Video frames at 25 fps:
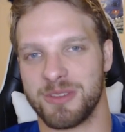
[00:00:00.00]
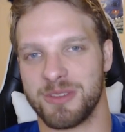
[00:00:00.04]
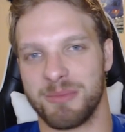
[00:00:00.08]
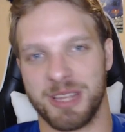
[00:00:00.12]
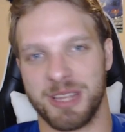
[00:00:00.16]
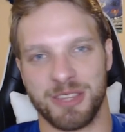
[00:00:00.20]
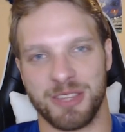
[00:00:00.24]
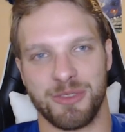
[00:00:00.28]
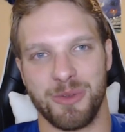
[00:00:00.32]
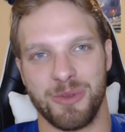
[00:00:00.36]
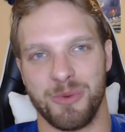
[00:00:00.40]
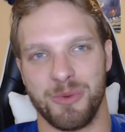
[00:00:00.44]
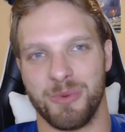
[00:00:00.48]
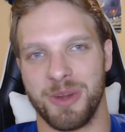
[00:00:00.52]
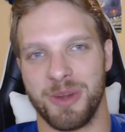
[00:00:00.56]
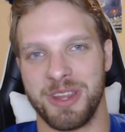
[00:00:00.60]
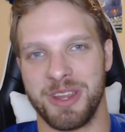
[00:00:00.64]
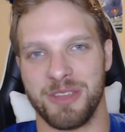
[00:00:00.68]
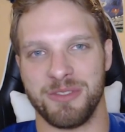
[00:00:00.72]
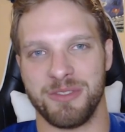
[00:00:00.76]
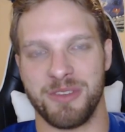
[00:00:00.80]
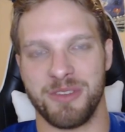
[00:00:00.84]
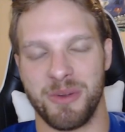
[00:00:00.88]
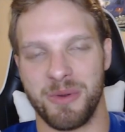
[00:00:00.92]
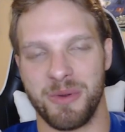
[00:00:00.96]
I'm like, dude, what are
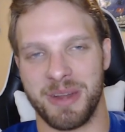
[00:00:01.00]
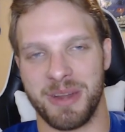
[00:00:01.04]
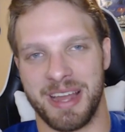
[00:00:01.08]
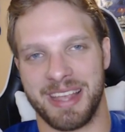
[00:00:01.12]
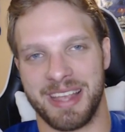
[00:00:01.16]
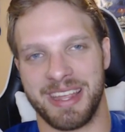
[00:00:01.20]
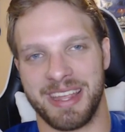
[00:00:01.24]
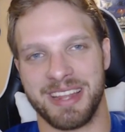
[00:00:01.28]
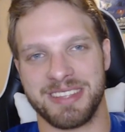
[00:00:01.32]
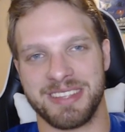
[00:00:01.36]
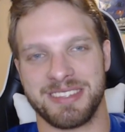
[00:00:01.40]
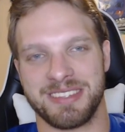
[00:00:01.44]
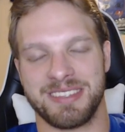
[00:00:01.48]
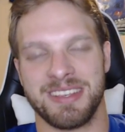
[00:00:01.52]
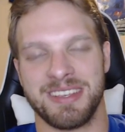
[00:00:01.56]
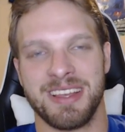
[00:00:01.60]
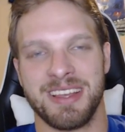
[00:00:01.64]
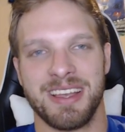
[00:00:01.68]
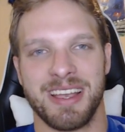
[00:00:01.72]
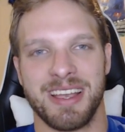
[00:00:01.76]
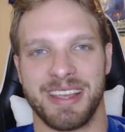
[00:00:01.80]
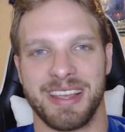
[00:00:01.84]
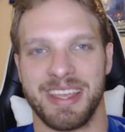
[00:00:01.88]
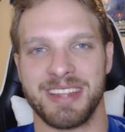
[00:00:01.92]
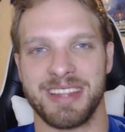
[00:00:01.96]
you doing? I guess
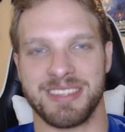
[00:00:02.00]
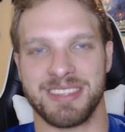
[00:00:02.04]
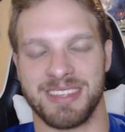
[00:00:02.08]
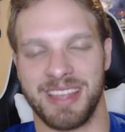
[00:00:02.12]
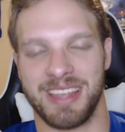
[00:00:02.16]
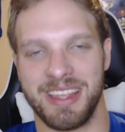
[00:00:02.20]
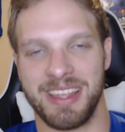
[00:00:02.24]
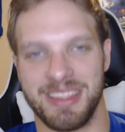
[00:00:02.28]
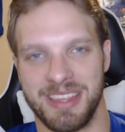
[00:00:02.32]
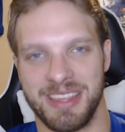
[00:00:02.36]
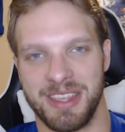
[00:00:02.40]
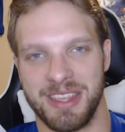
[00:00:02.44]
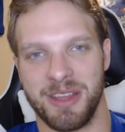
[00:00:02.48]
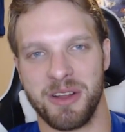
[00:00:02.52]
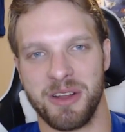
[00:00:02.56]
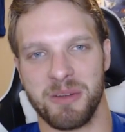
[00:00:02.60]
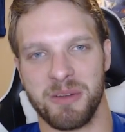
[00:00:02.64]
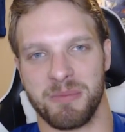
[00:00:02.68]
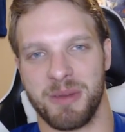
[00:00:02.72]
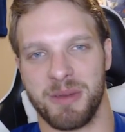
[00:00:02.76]
it's late in the year,